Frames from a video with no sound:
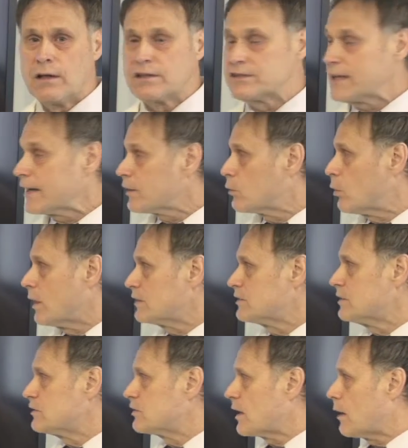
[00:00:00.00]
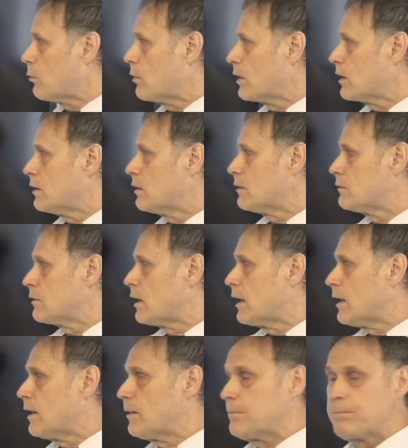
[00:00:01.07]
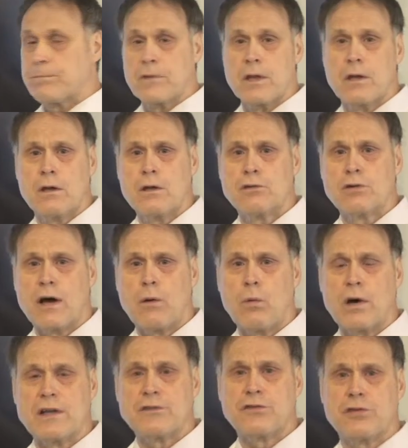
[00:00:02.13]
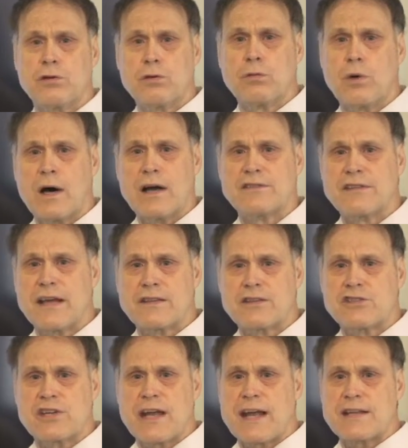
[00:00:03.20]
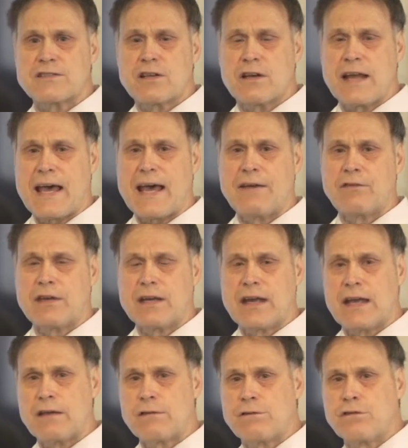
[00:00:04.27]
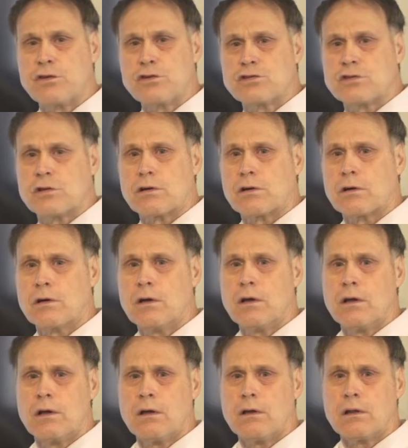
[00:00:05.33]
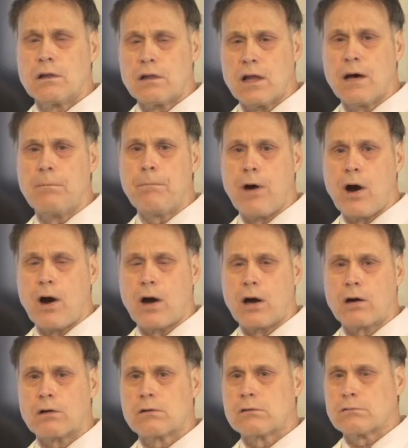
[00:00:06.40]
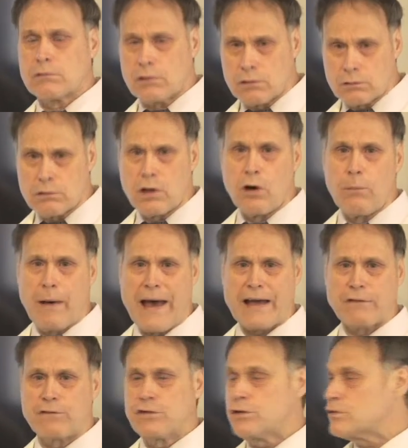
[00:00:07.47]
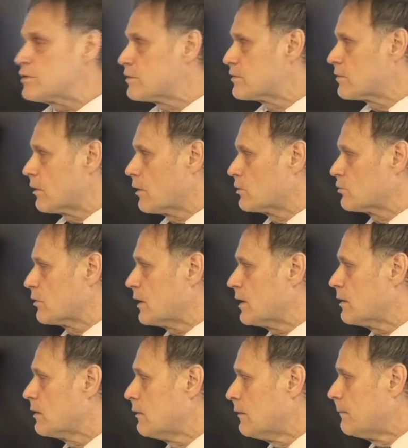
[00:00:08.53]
The second question is, do I want to take the chance on having a future lumbar low back fusion surgery